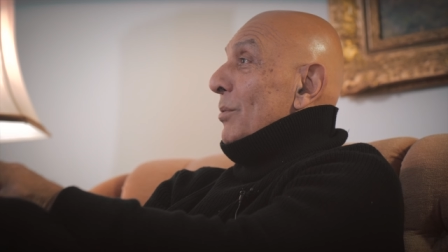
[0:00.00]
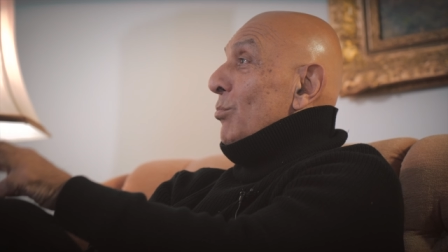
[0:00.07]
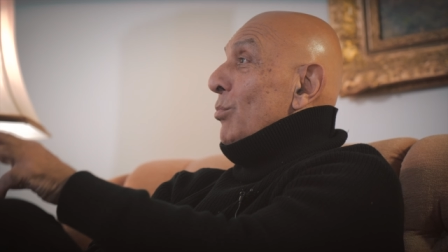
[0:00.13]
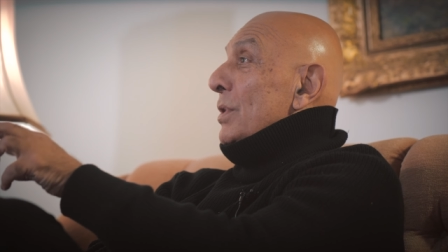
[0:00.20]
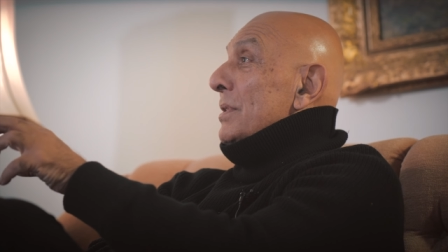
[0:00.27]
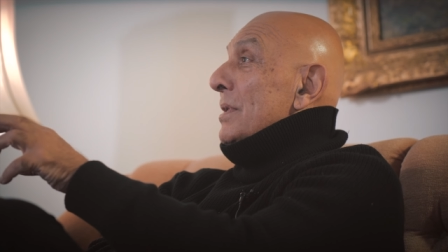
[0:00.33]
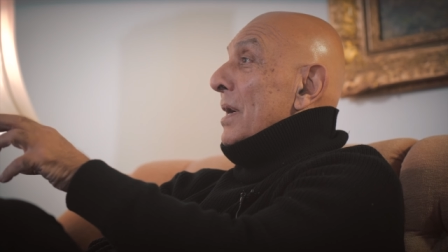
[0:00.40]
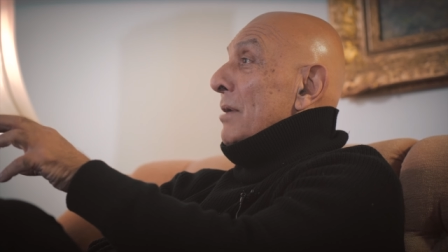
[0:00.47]

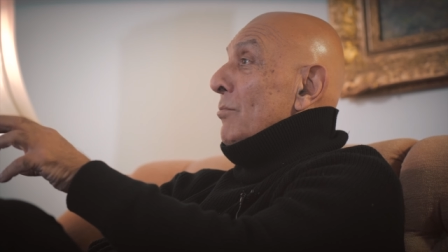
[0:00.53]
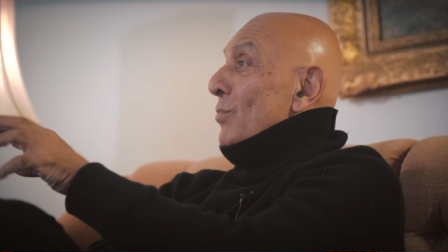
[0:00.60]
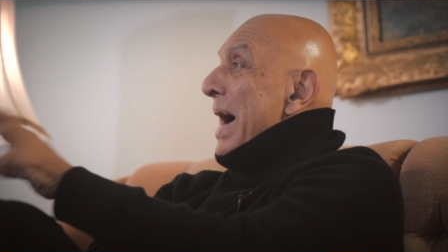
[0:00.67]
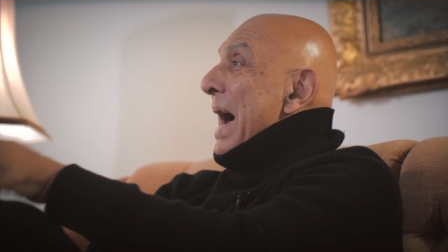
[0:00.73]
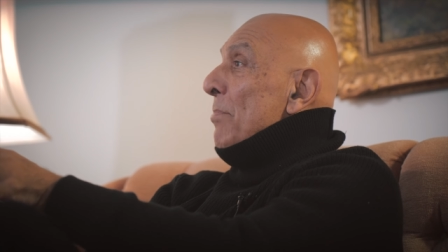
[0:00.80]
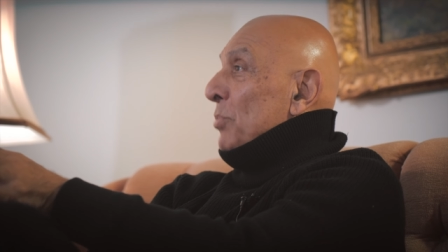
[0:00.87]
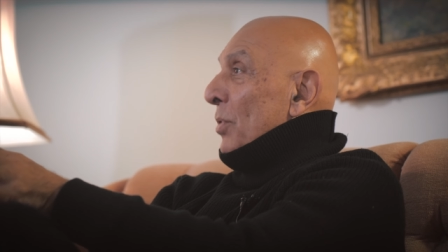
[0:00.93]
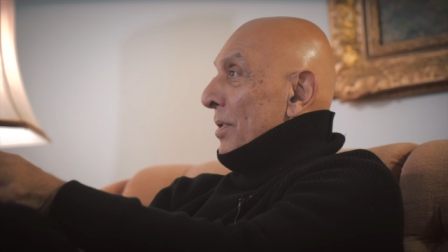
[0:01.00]
with a
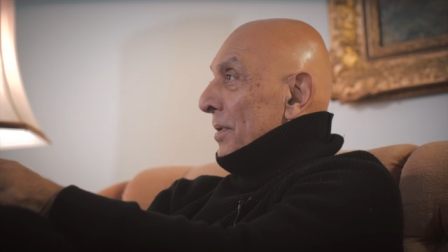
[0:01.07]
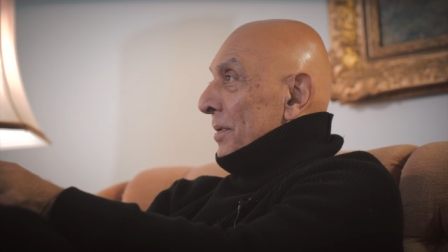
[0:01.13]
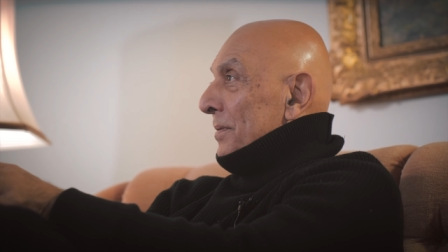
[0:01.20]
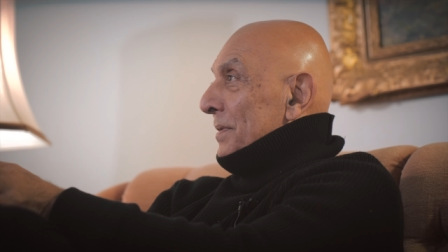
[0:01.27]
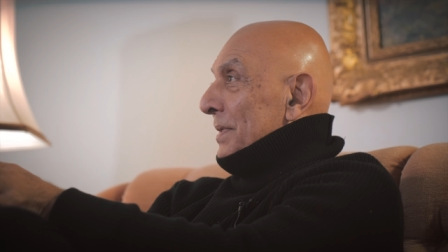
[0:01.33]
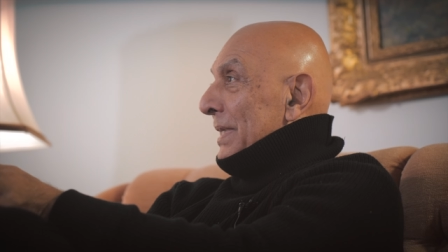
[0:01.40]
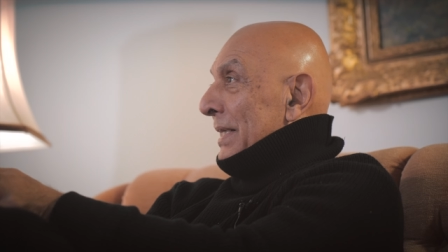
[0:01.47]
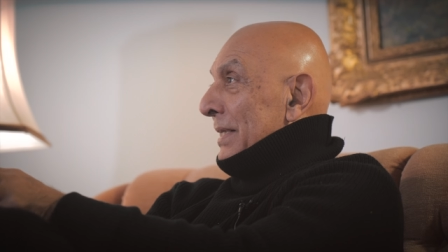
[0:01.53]
rapper
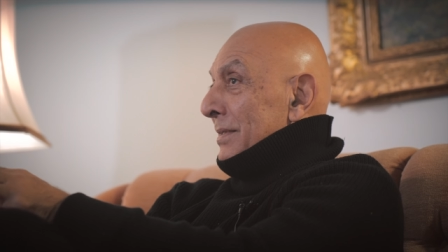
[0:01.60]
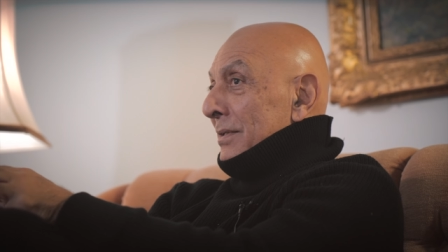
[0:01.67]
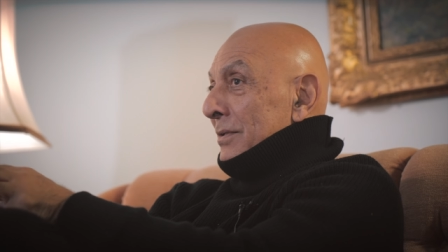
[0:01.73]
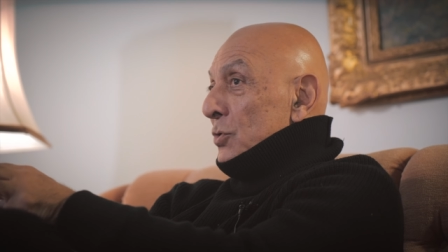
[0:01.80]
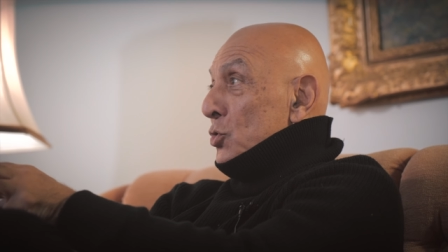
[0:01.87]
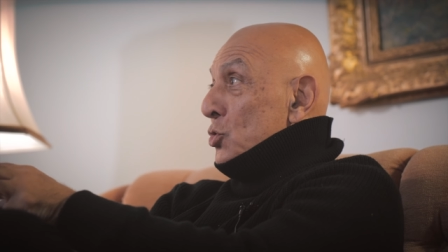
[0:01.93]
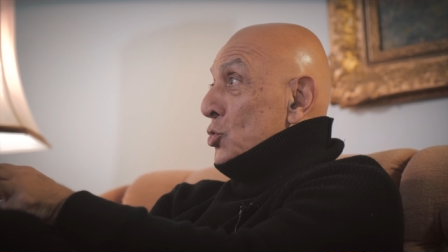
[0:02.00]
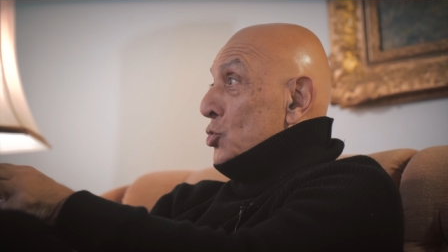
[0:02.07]

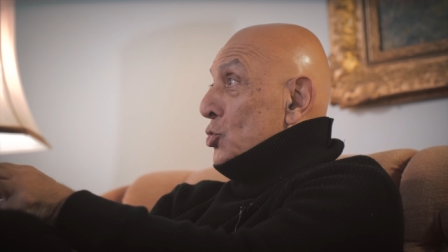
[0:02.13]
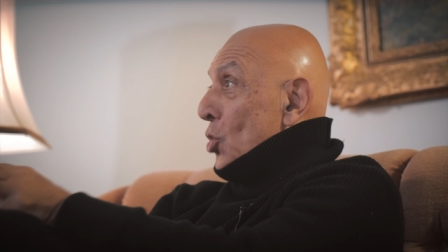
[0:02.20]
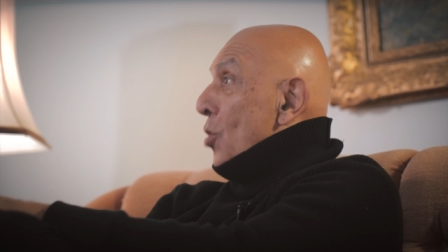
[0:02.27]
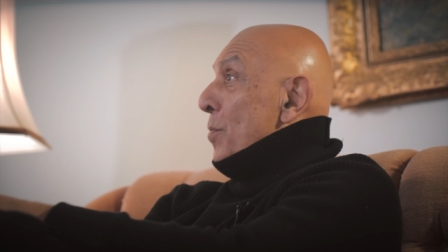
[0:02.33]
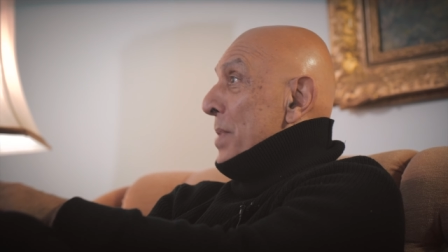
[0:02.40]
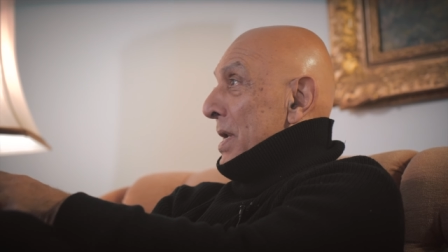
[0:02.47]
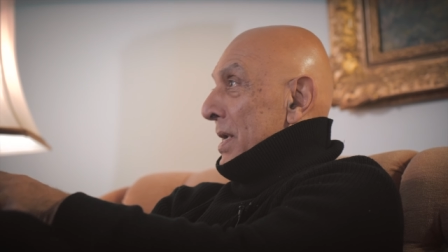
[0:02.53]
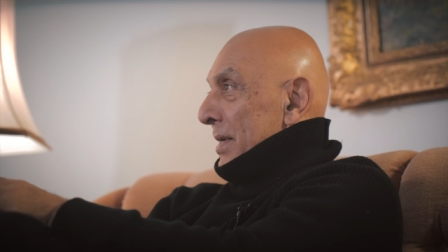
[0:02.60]
in
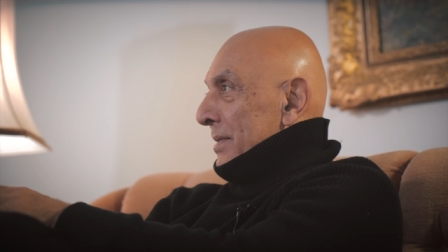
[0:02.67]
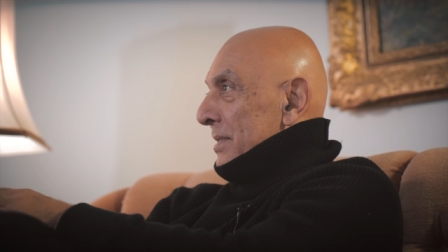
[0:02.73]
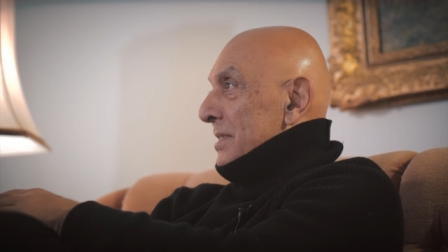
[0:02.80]
Germany.